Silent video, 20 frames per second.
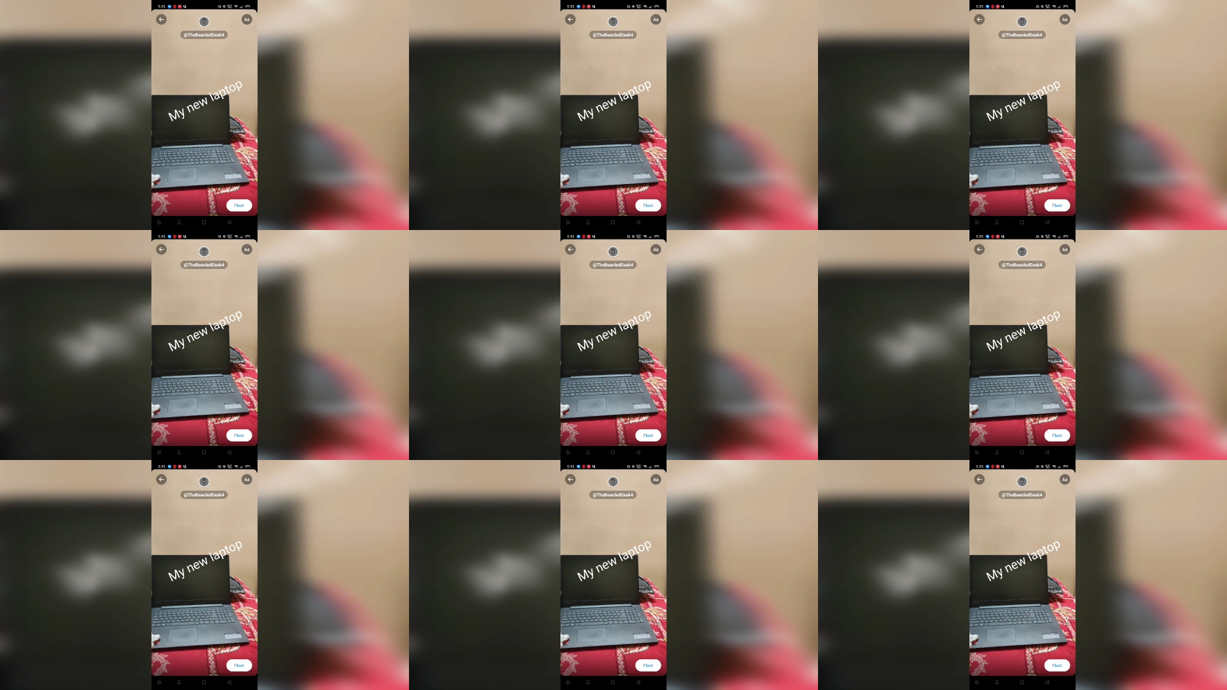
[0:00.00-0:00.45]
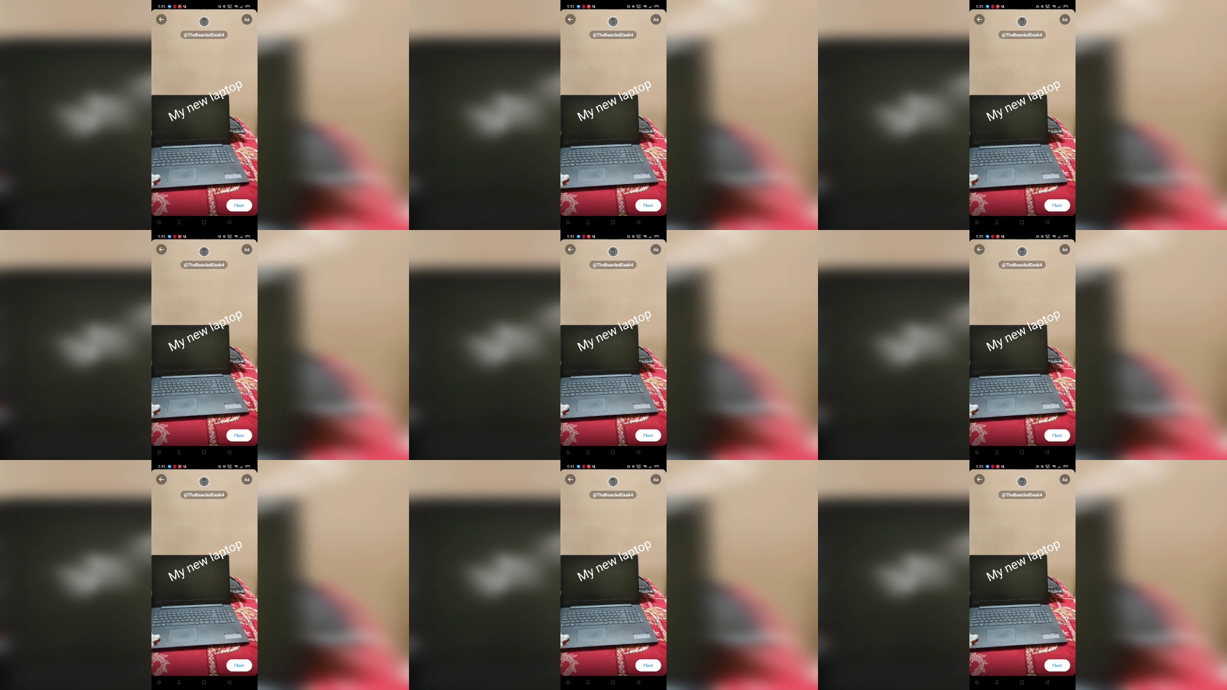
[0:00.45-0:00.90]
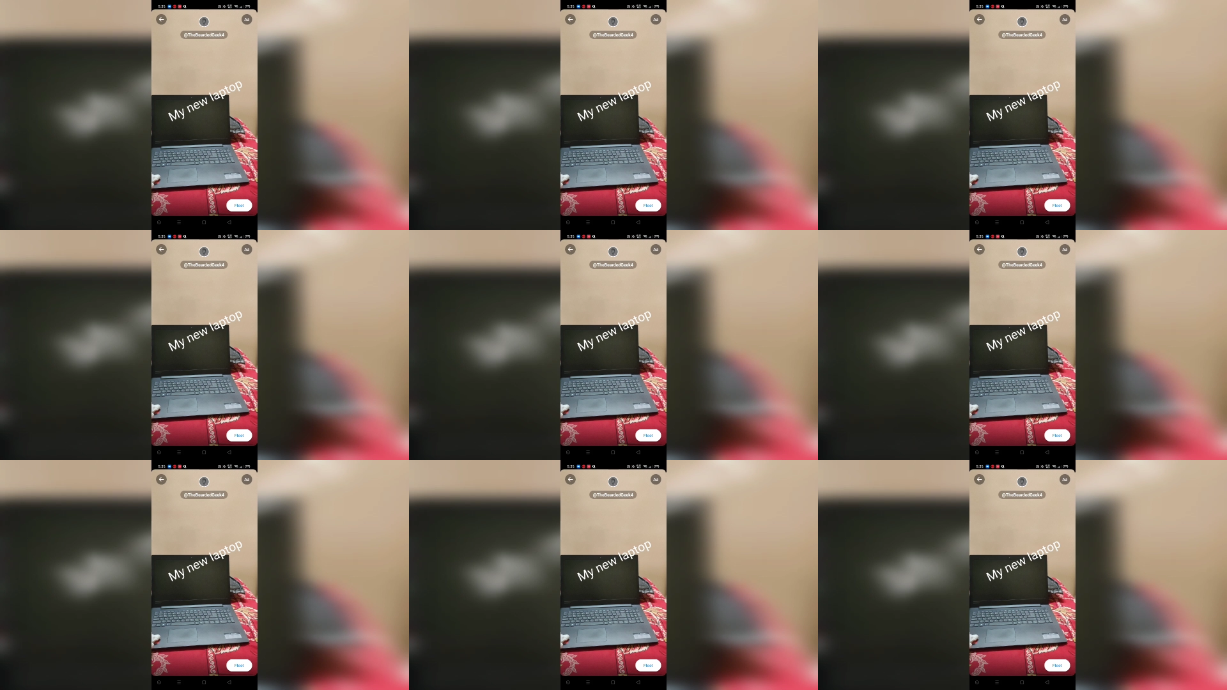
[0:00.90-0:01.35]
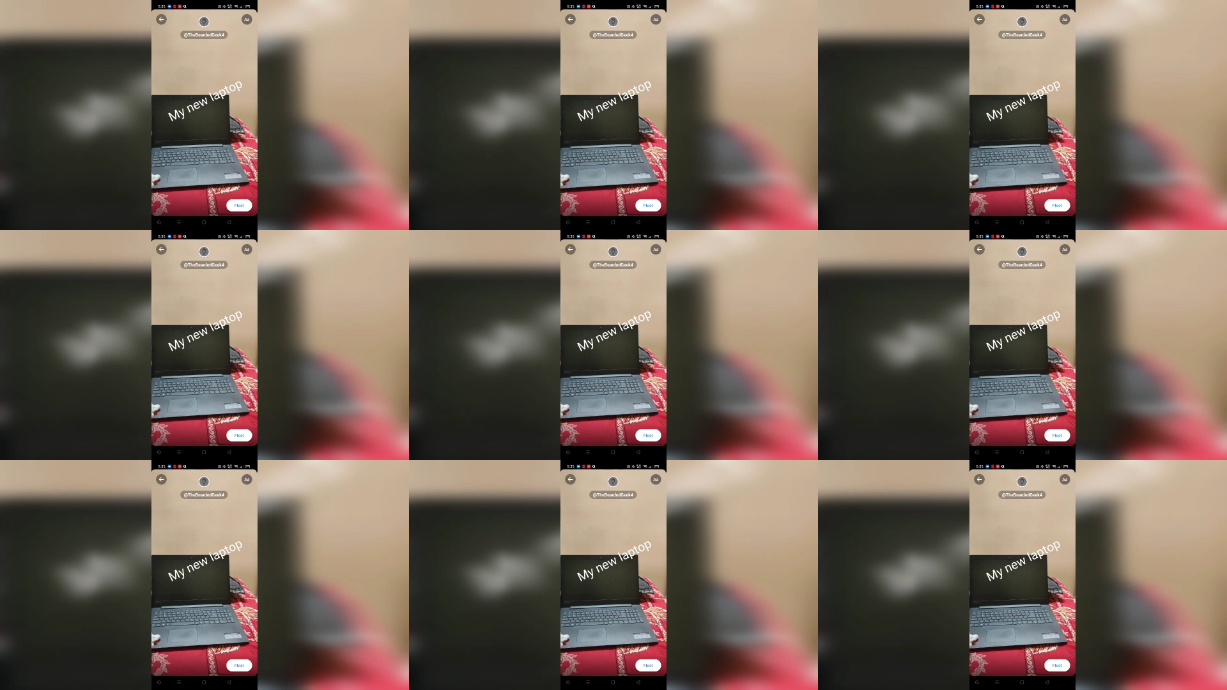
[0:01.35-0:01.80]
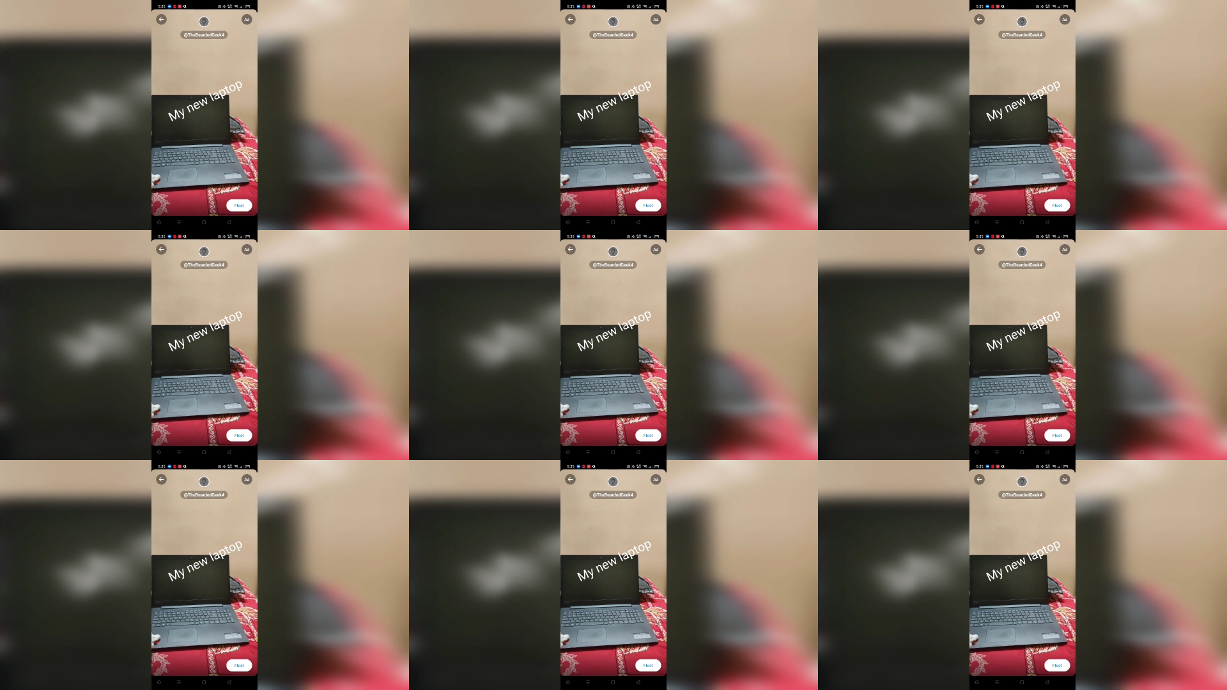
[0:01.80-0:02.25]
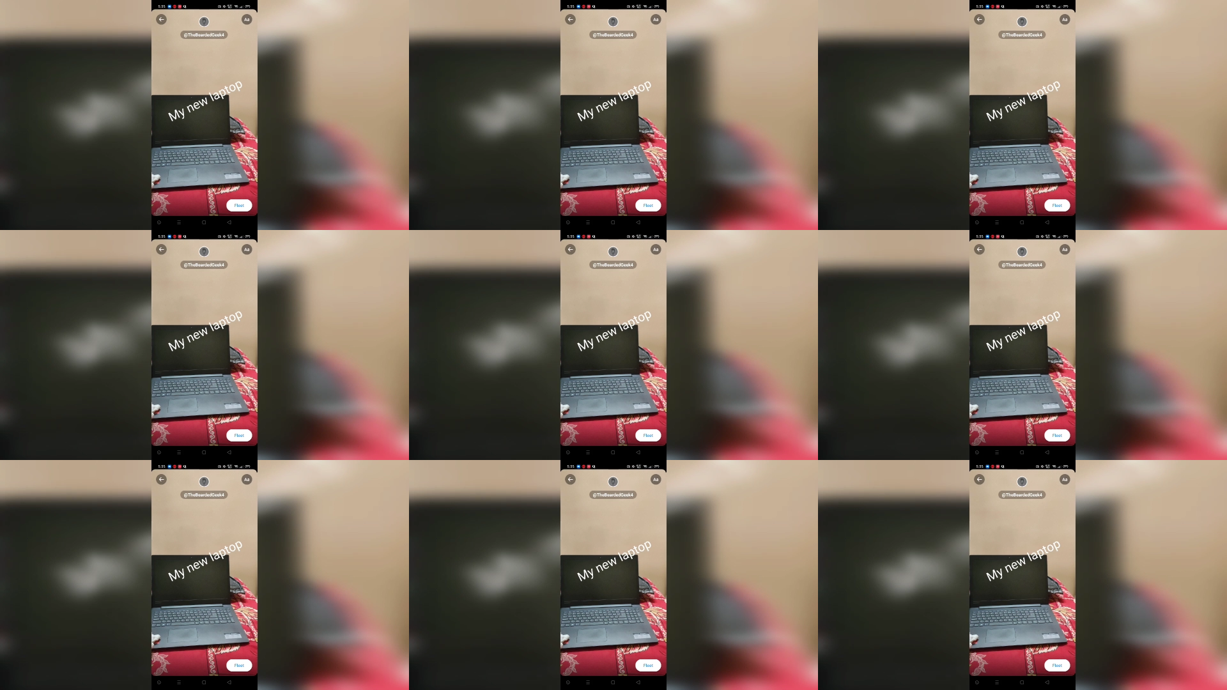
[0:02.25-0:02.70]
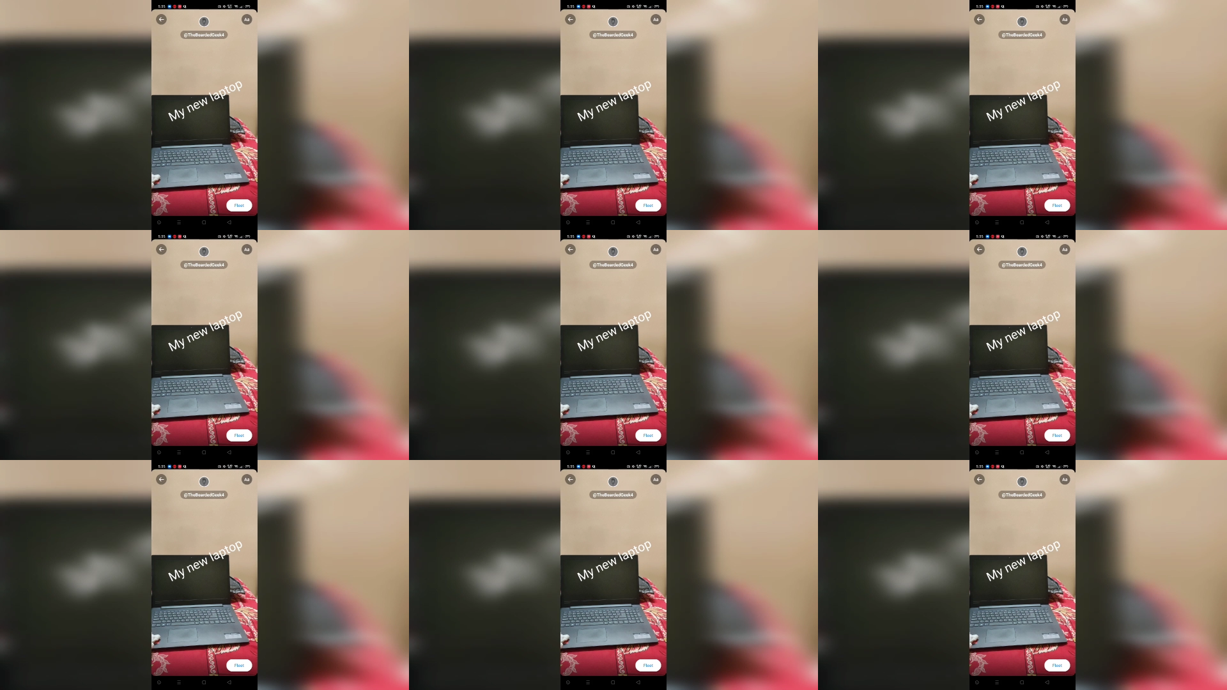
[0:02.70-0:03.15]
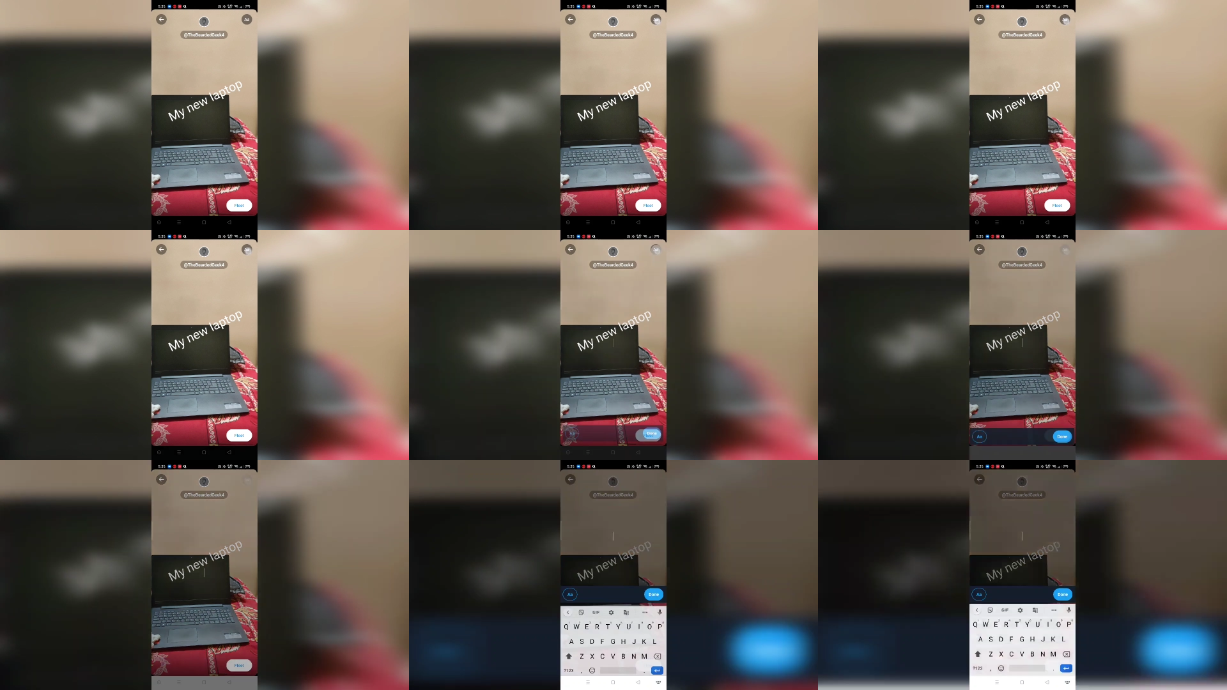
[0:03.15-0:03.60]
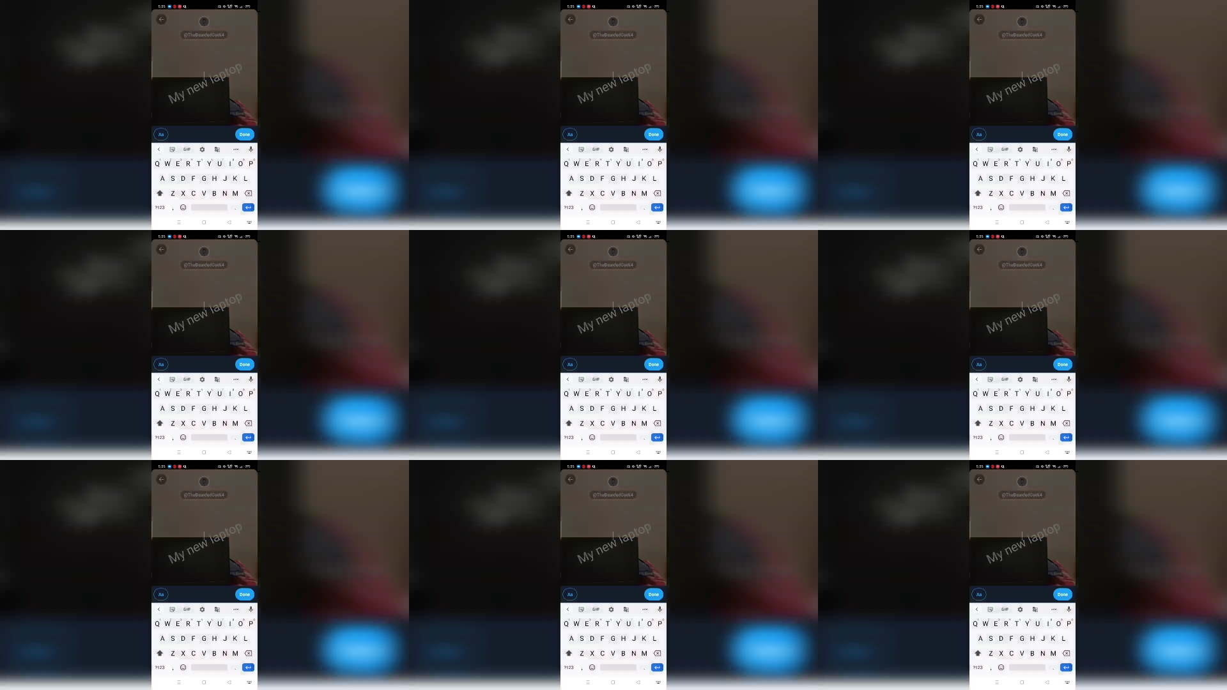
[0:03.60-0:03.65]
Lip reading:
No face is visible, so there are no lips to read.